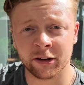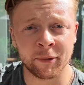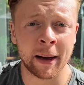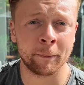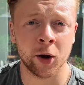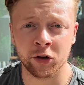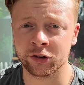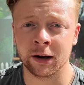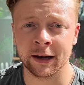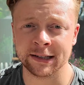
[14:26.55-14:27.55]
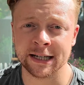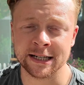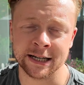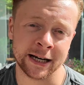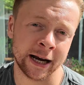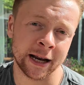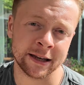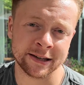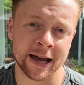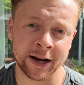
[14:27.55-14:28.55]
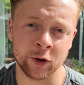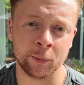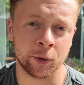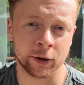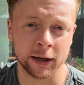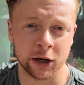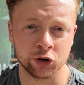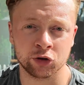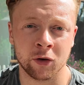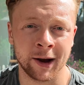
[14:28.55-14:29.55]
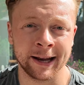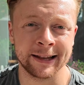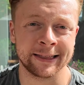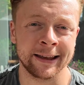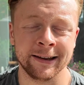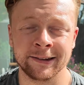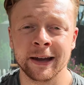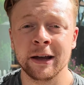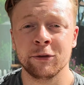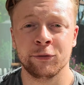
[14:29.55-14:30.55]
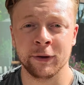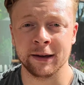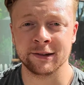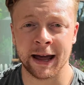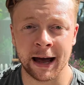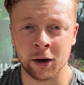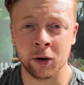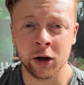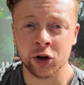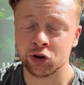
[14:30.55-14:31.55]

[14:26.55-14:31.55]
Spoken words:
It's about personalization and understanding your body and trying these things out.